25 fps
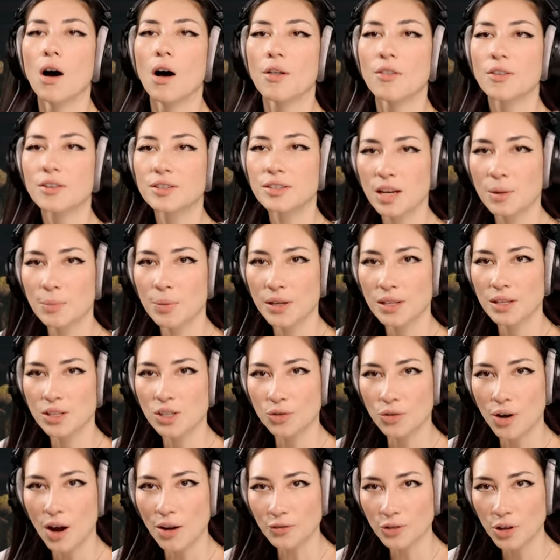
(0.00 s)
the centipede
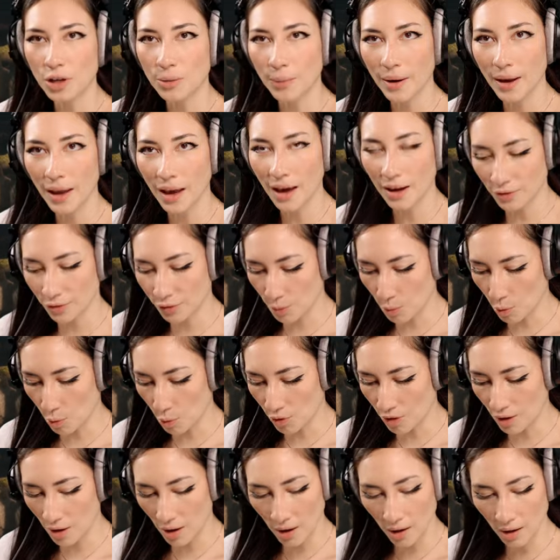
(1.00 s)
giraffe hurt my hand from all
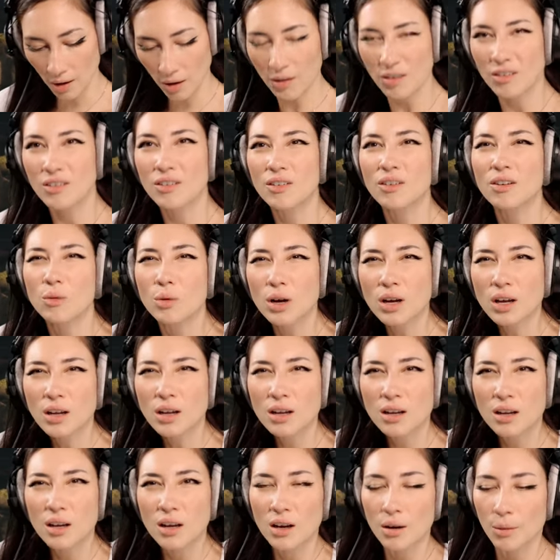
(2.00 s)
the what?
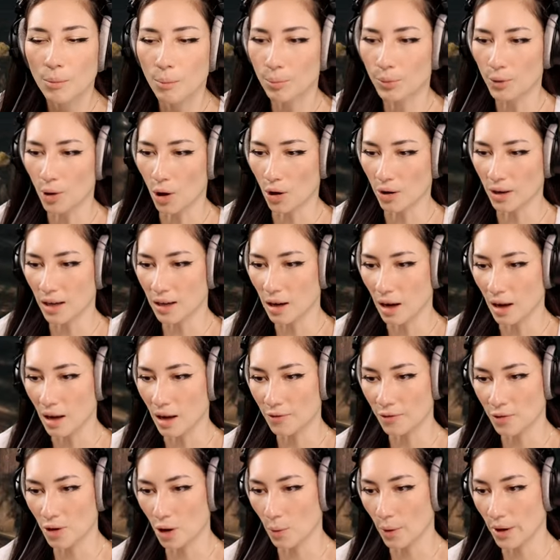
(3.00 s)
Blocking? I have
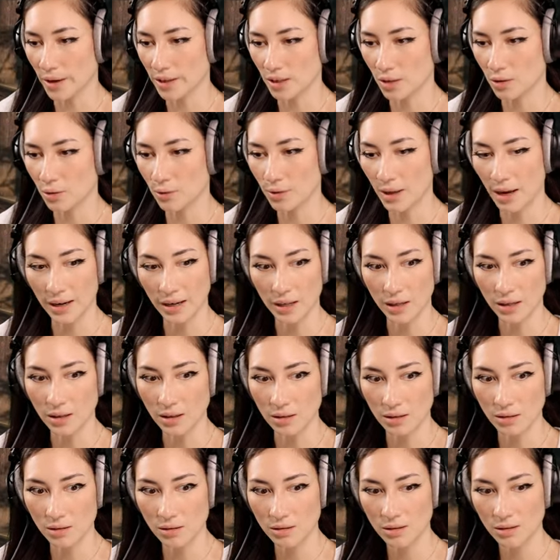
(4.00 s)
no idea who that
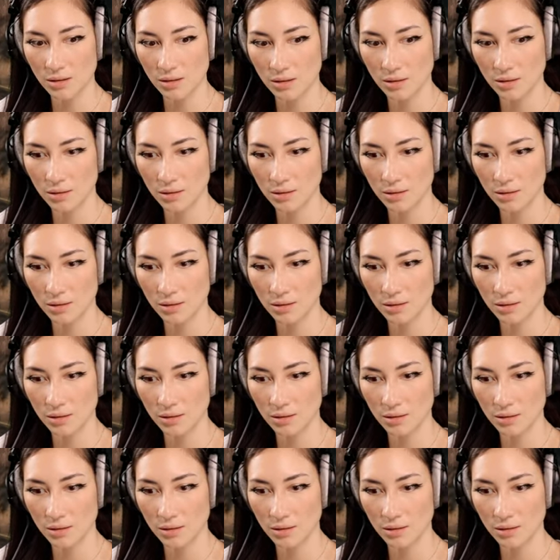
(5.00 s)
is.